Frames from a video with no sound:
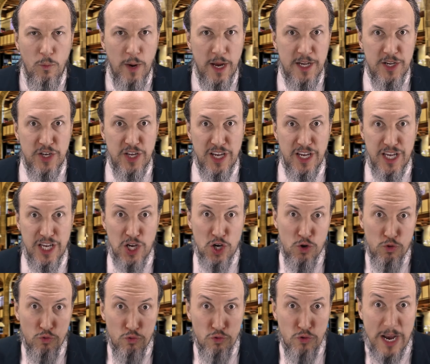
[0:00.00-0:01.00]
when do you
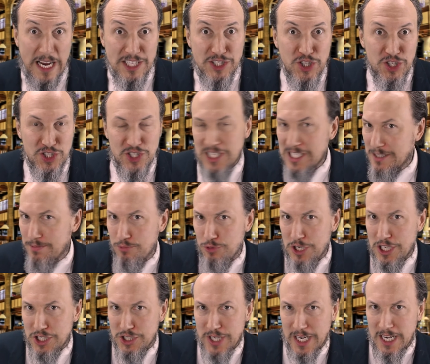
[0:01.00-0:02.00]
hear righteousness
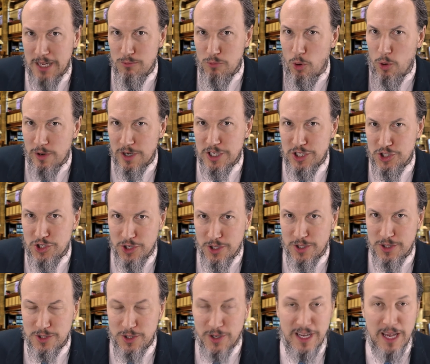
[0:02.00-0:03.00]
preached anymore in
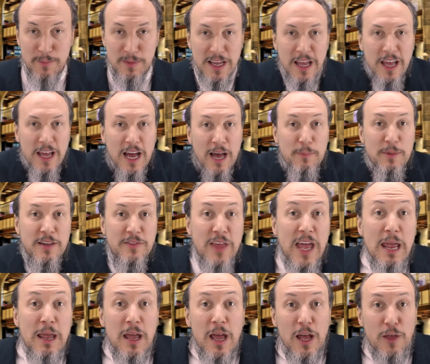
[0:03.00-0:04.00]
church? Okay, I mean, I mean
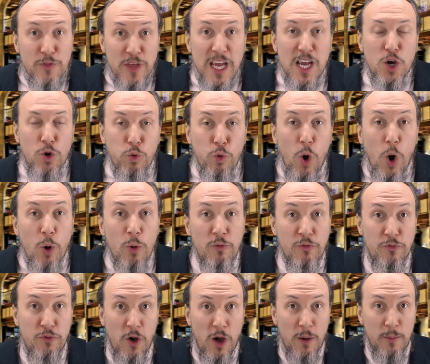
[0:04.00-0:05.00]
they, they quote
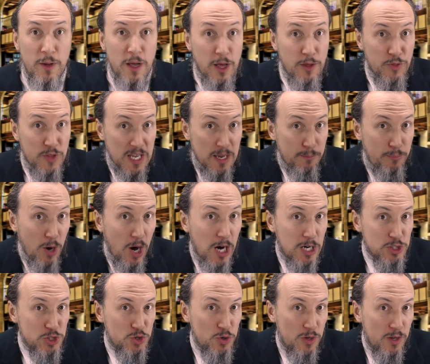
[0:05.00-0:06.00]
from the
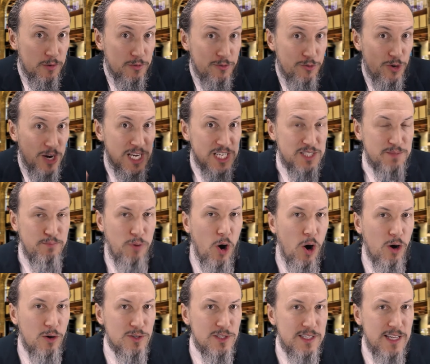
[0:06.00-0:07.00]
apostle of grace,
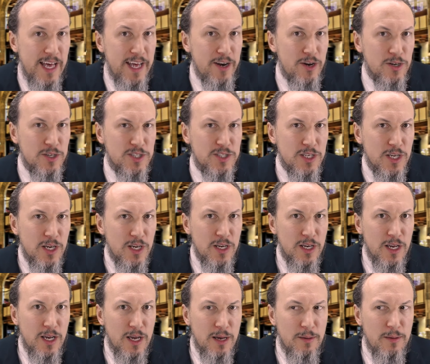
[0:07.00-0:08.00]
Paul's letters,
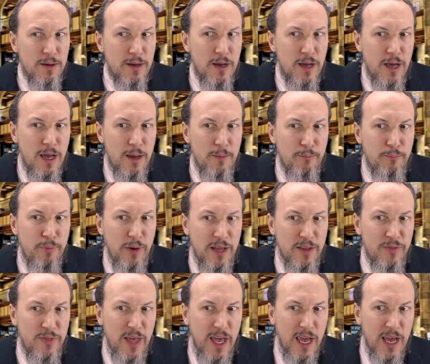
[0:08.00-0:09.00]

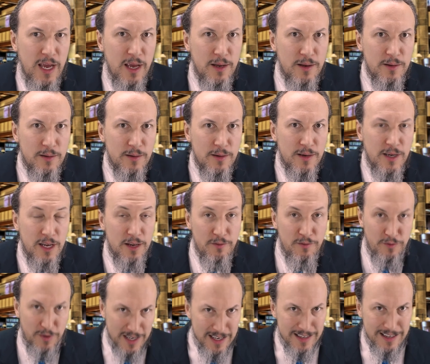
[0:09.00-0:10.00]
but they
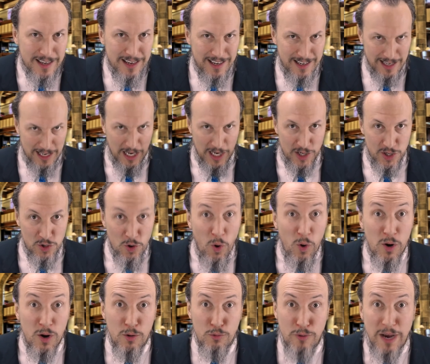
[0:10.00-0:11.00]
conveniently
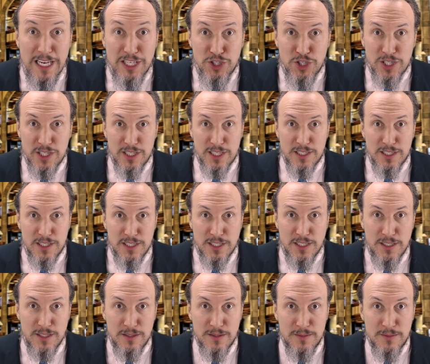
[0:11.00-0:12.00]
ignore
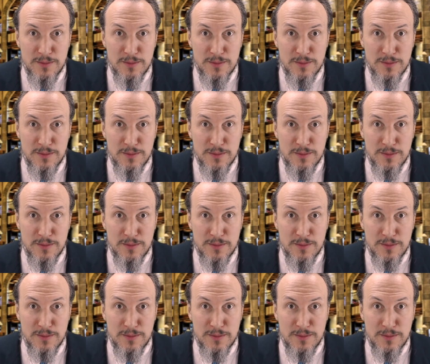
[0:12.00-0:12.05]
righteousness.